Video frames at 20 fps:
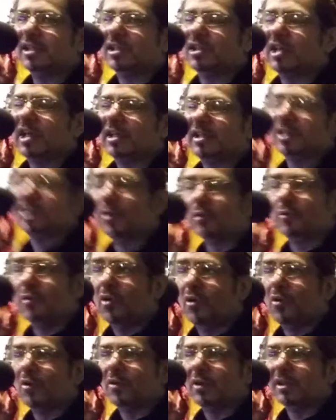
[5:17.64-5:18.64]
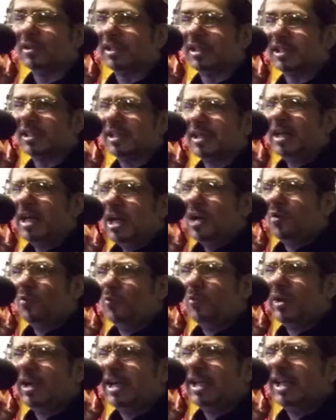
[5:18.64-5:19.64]
a chance to grow, because it's
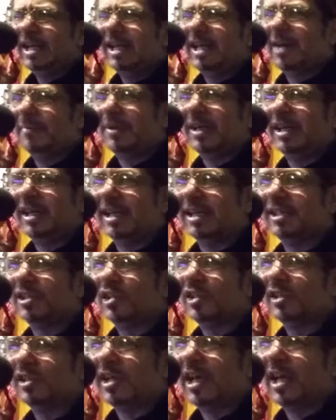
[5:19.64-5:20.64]
really, I mean, it's just